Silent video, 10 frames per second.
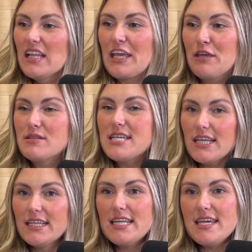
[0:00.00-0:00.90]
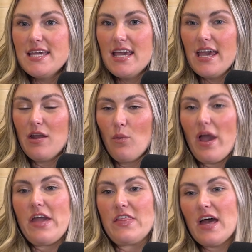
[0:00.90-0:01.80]
utility in a
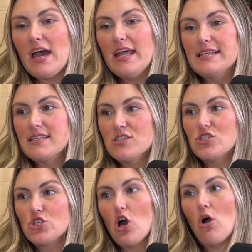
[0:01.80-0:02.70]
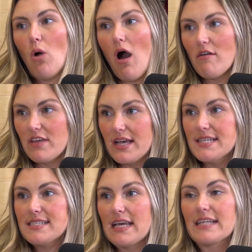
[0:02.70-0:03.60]
way that isn't so
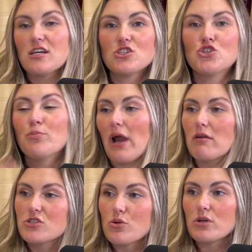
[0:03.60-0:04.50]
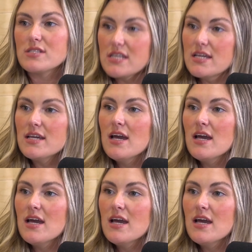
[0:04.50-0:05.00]
obvious. It's not super outdoorsy.